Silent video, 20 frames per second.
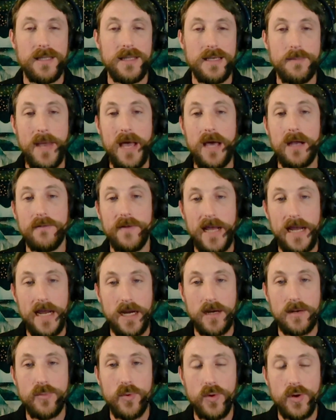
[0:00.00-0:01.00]
the amount of
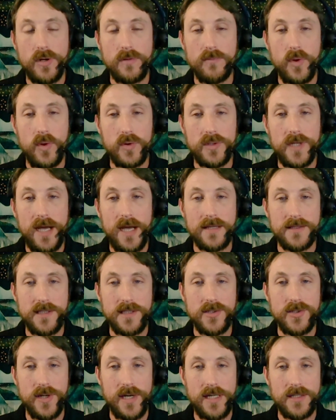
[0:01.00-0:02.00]
airborne mold
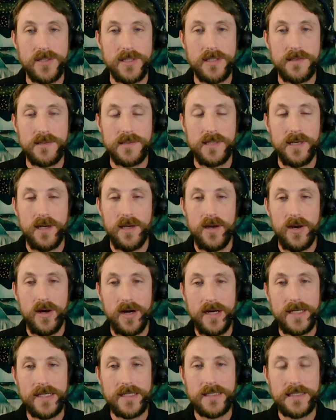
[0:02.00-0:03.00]
concentrations
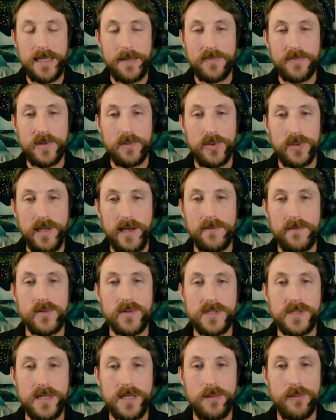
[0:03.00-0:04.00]
are at acceptable
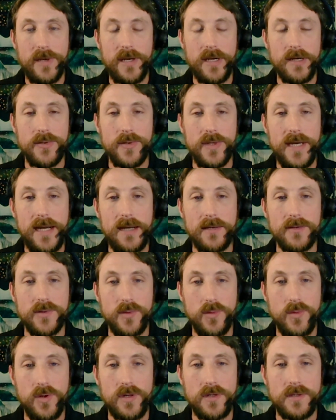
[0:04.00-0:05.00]
levels compared to an
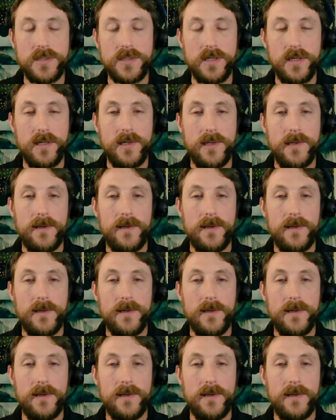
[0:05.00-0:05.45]
outdoors.